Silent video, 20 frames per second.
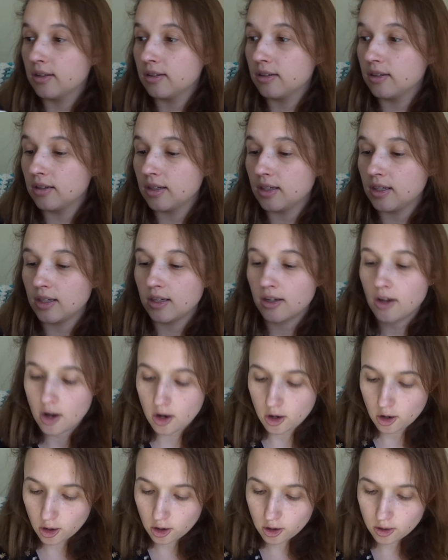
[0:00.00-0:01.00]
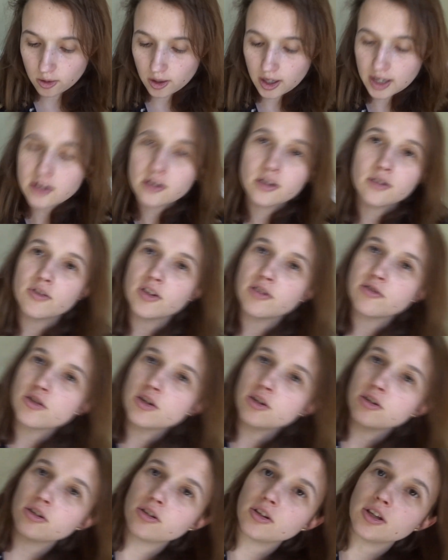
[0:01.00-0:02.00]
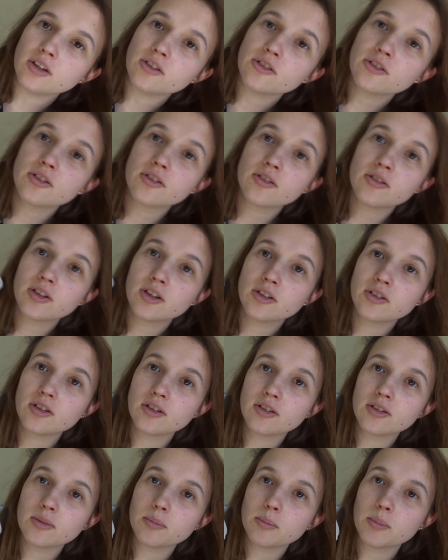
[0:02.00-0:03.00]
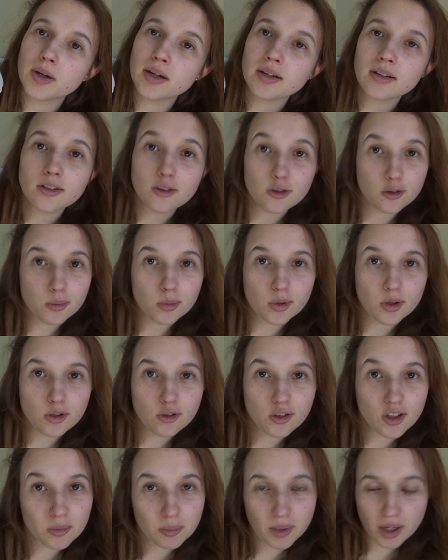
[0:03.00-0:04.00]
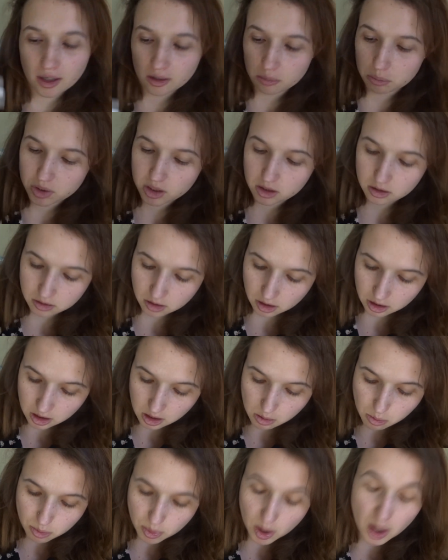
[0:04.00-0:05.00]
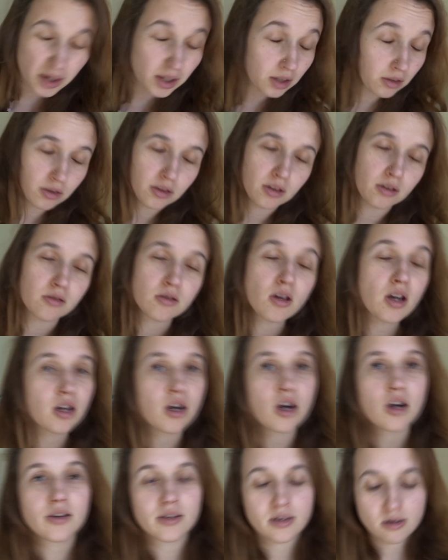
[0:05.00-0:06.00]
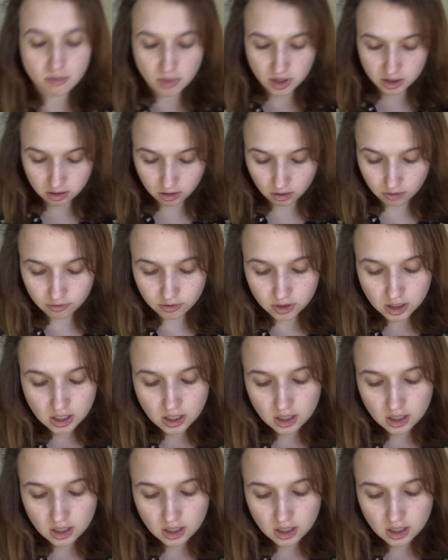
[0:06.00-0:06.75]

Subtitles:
The knitting. Oh, I don't know if I've shown you this. This is my new project bag because I keep buying things. I can't help myself.